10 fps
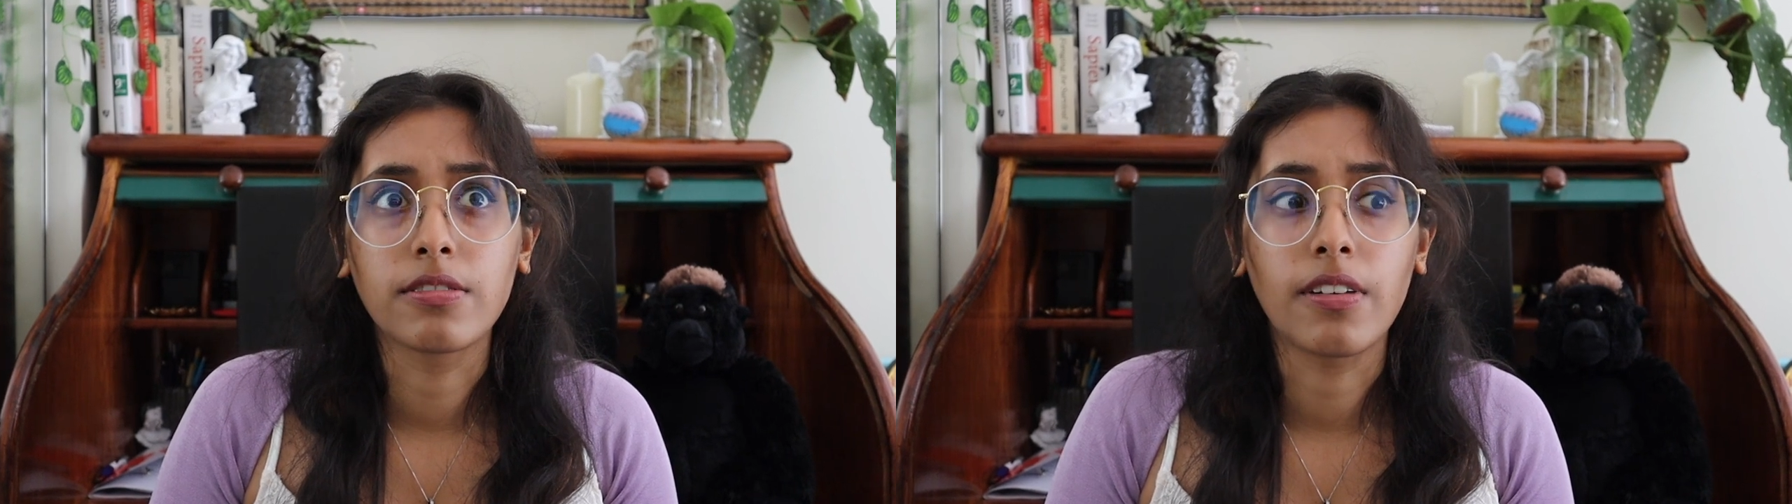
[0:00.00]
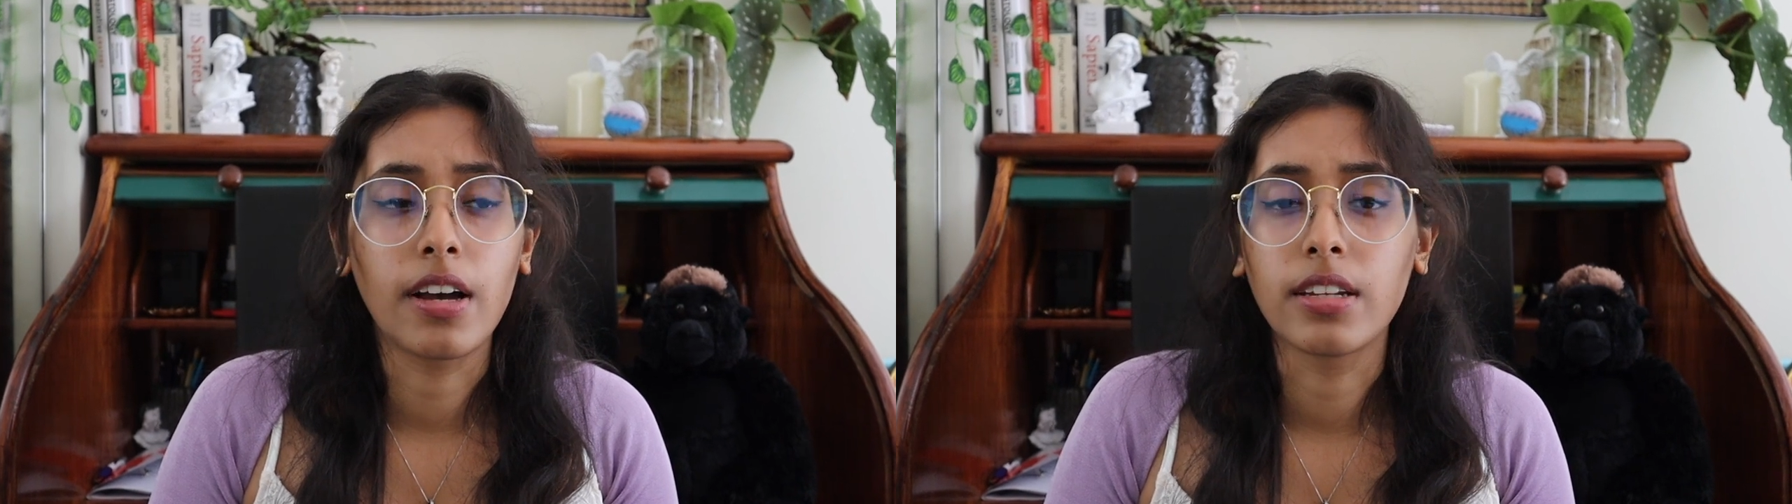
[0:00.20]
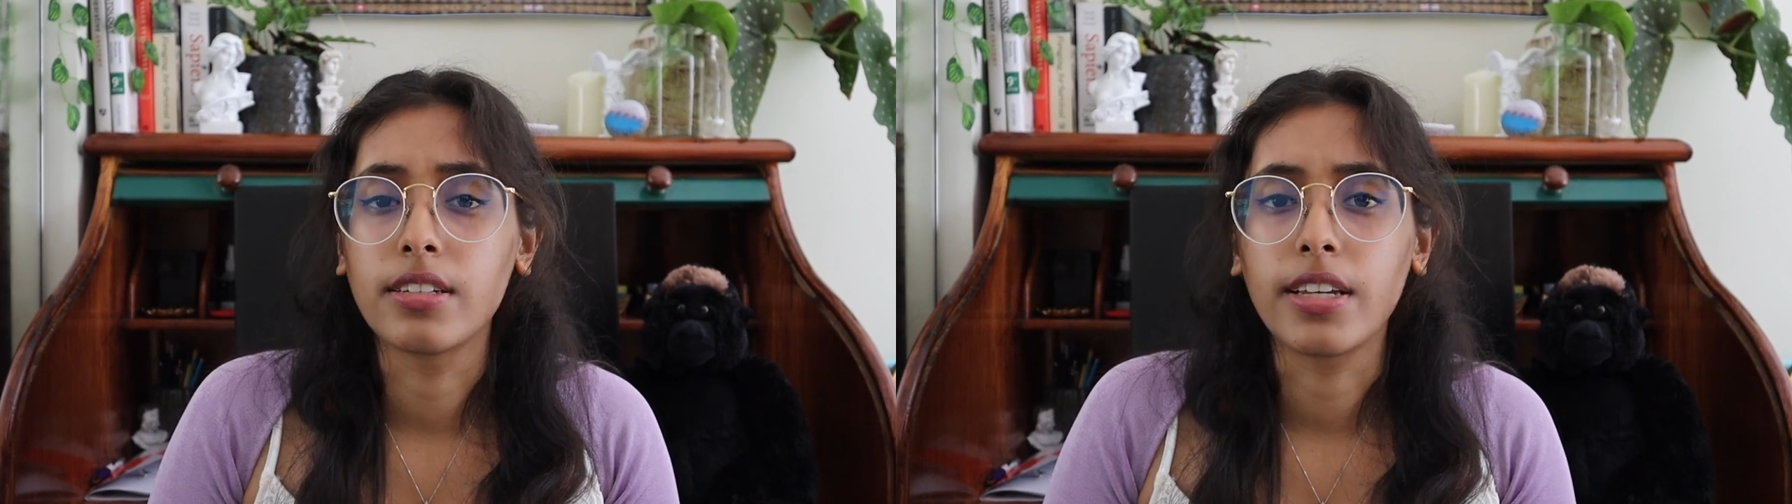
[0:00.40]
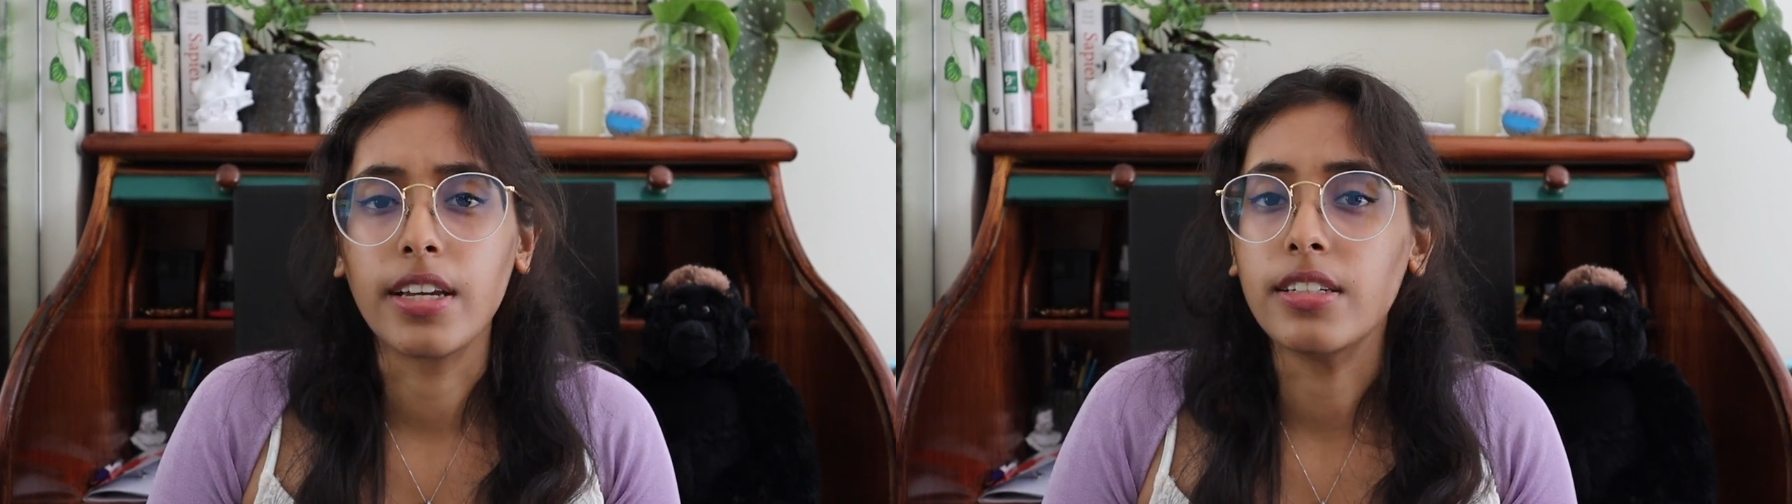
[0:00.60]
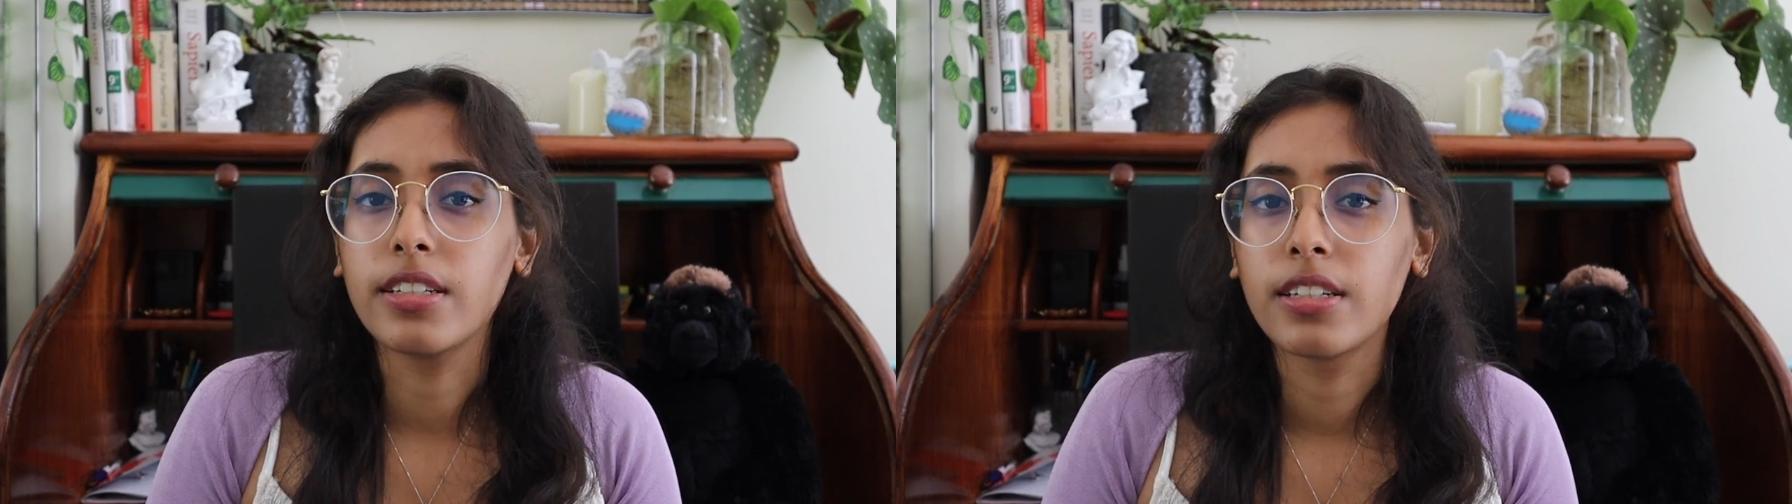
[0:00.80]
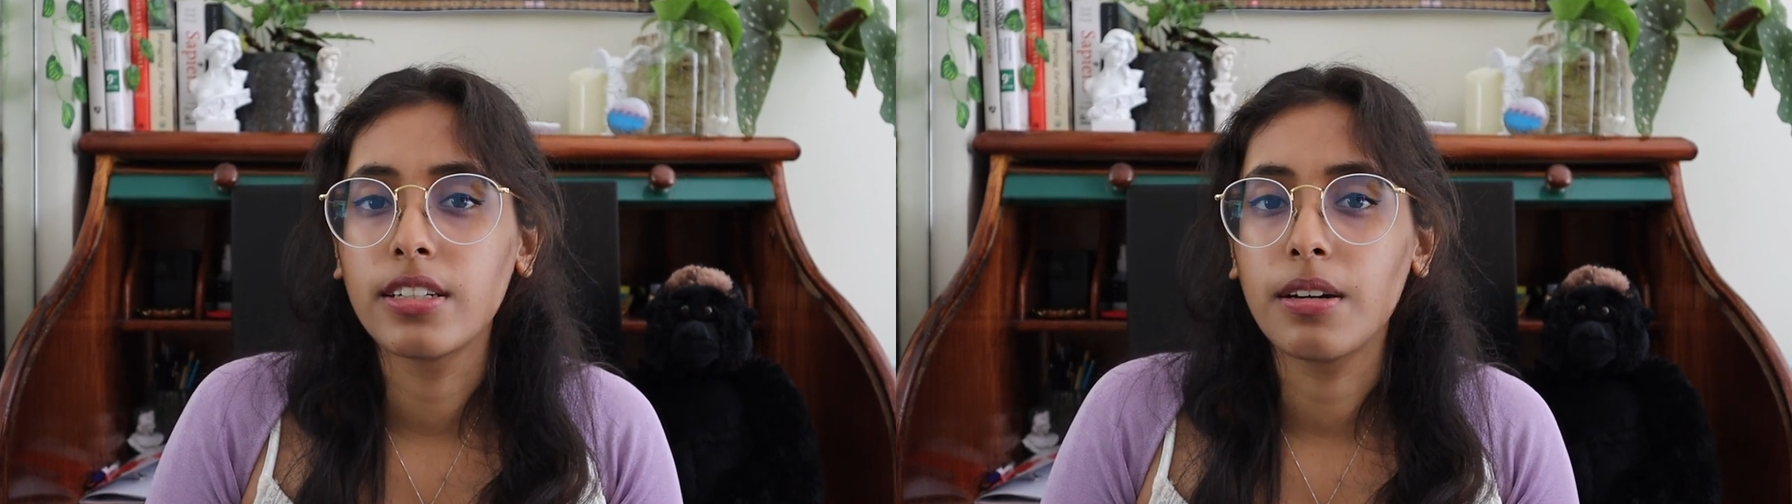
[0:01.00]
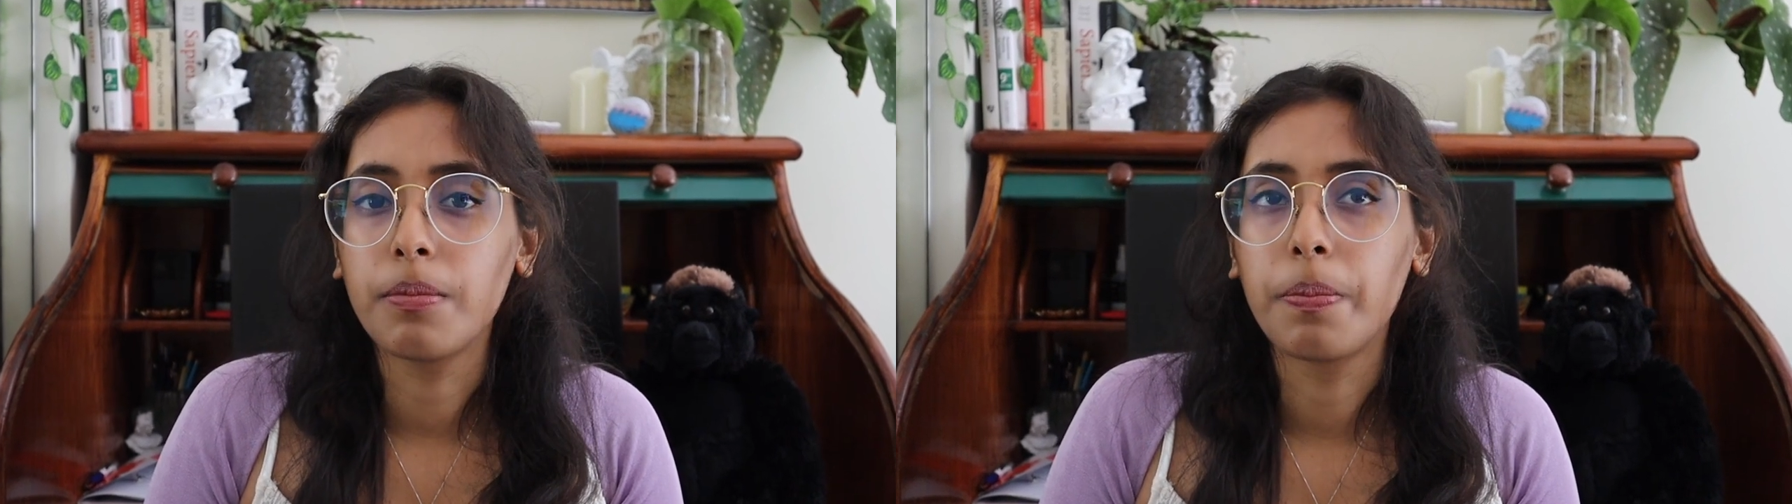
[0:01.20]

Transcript: fine and dandy,